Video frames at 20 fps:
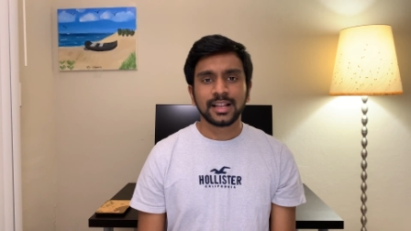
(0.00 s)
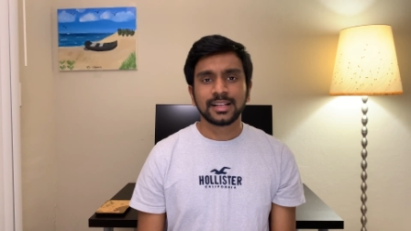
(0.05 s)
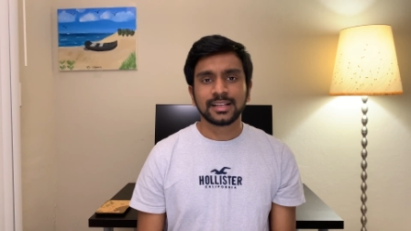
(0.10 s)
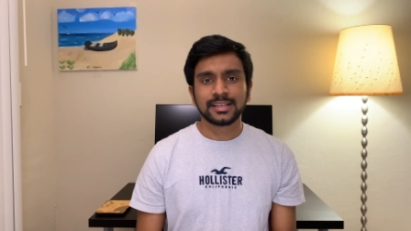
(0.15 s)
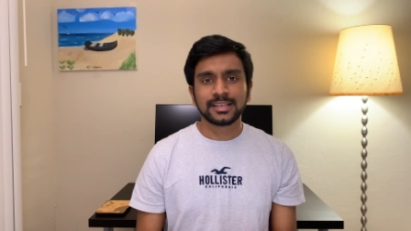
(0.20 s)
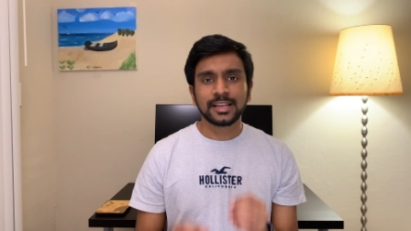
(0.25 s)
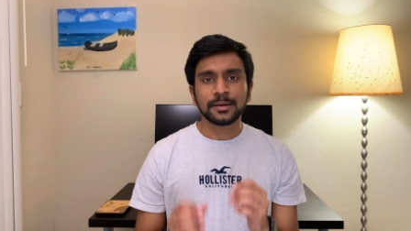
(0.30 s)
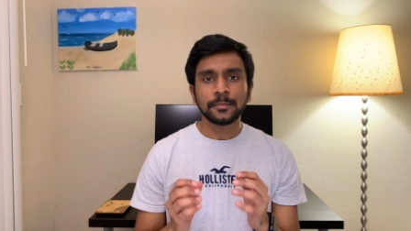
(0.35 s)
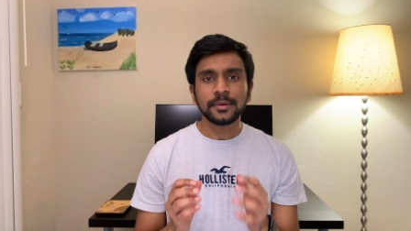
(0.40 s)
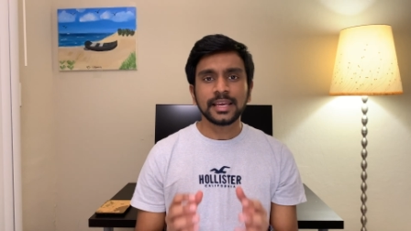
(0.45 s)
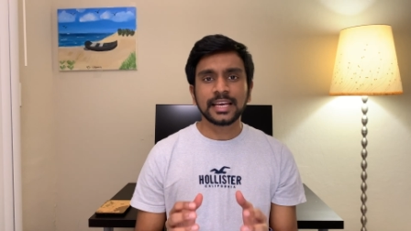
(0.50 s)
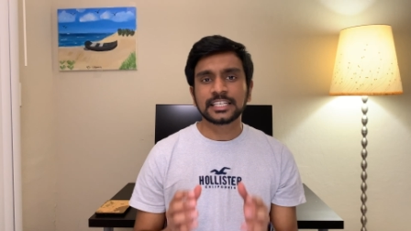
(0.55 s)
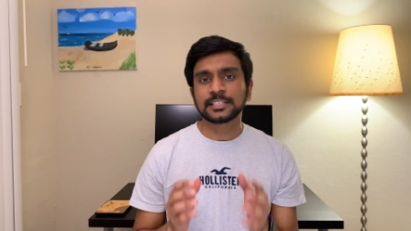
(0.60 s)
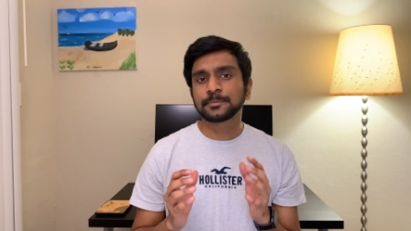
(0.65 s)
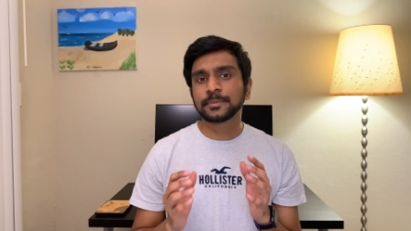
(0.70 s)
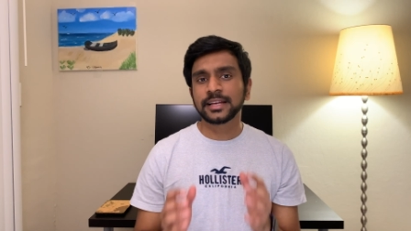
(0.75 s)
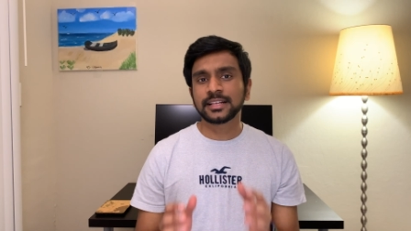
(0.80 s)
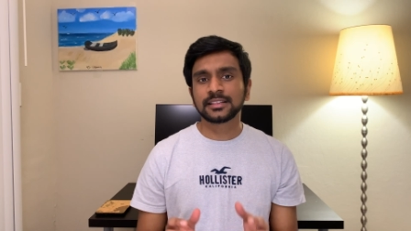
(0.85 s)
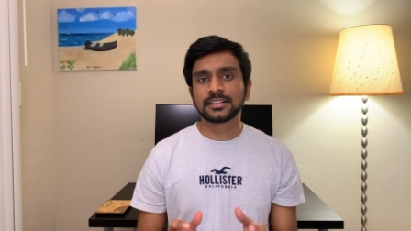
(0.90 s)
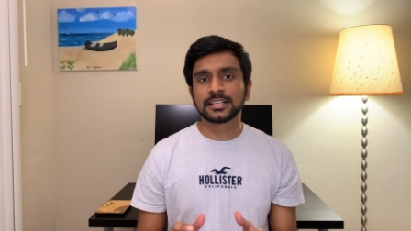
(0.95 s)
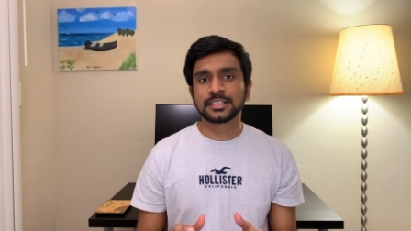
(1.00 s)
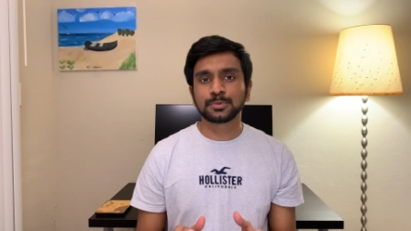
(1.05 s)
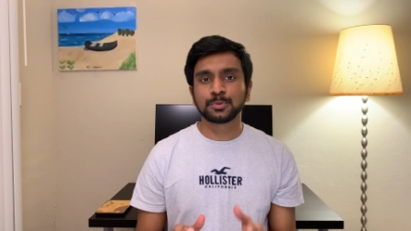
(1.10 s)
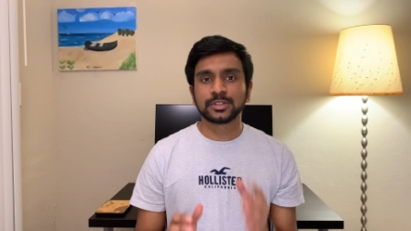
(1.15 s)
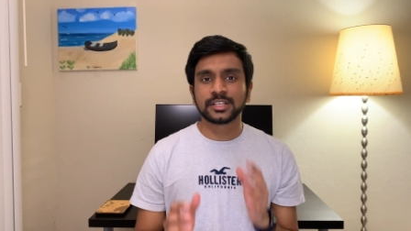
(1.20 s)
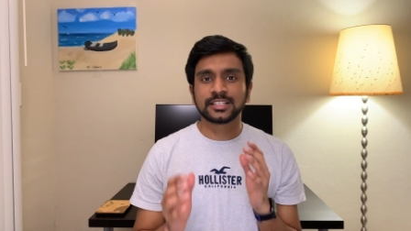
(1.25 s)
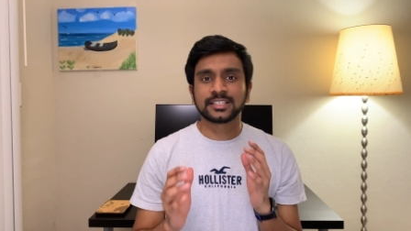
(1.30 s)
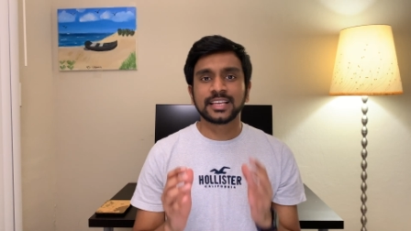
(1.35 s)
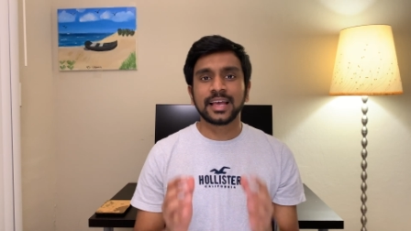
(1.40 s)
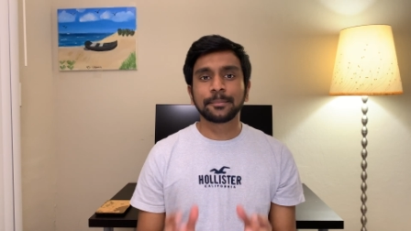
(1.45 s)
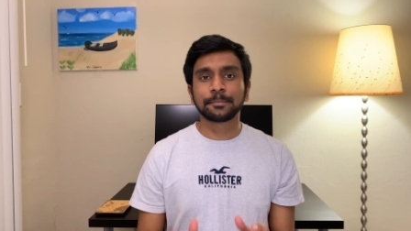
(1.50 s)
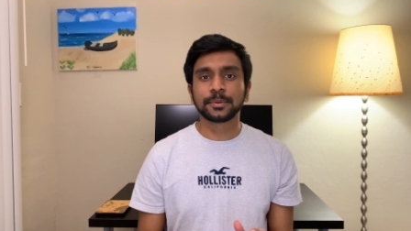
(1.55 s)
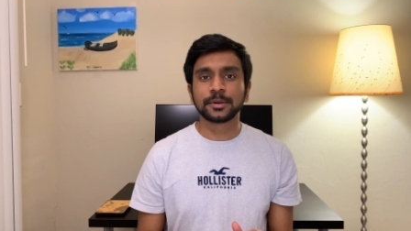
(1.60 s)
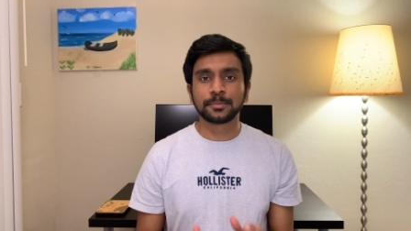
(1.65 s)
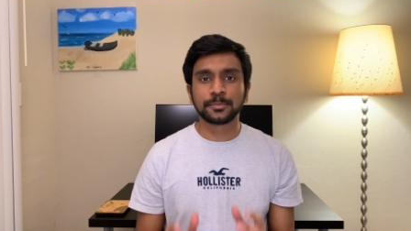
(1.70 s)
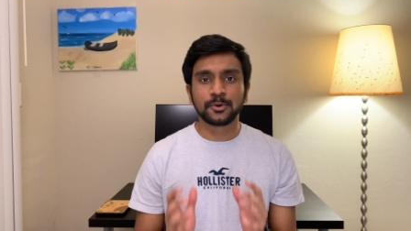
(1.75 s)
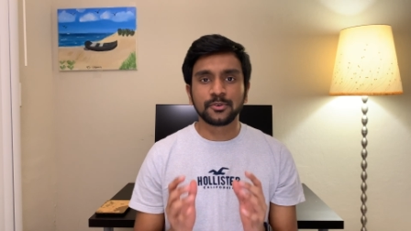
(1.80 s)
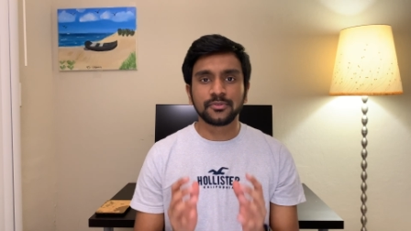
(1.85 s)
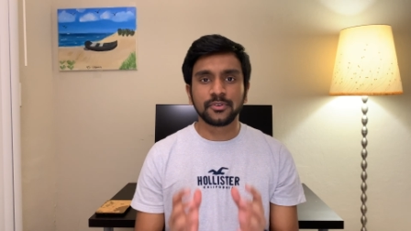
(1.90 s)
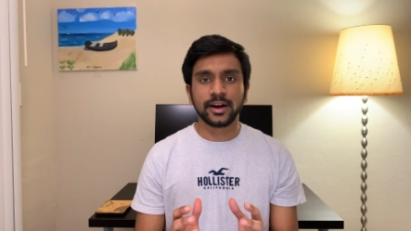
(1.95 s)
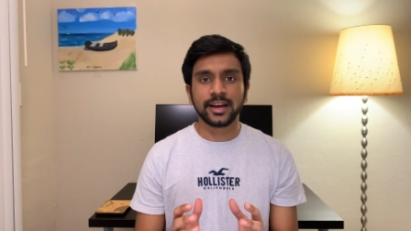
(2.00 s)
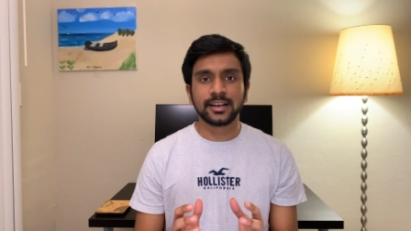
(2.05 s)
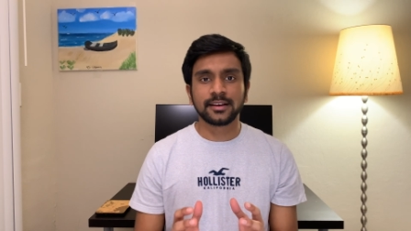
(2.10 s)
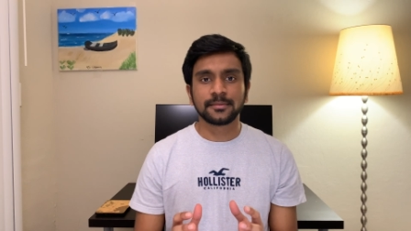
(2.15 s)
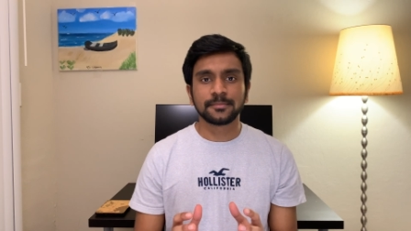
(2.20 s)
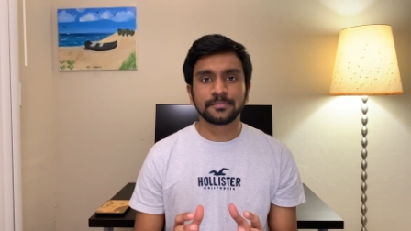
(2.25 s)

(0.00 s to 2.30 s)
Let me explain this with a sample profile.